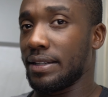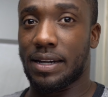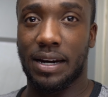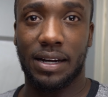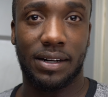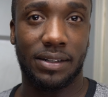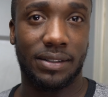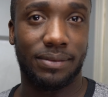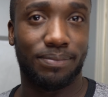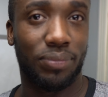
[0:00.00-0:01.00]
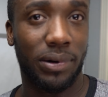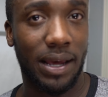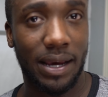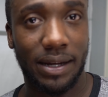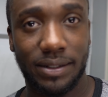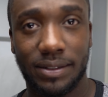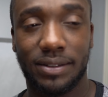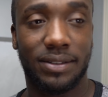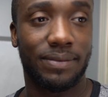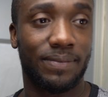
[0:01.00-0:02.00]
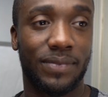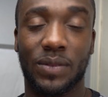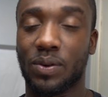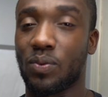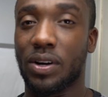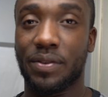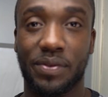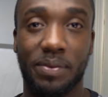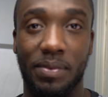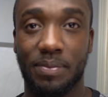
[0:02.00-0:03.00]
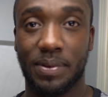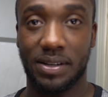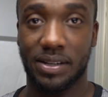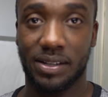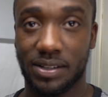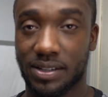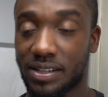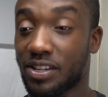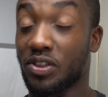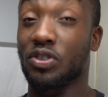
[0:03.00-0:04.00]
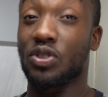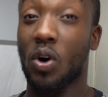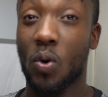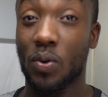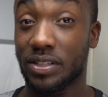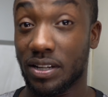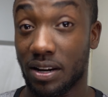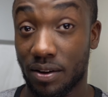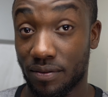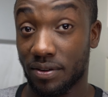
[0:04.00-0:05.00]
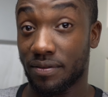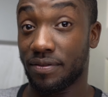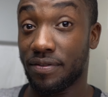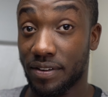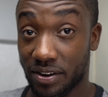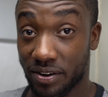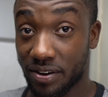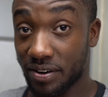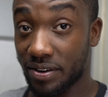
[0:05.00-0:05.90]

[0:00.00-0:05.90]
Getting on a plane. Whatever it may be, there's always a level of fear.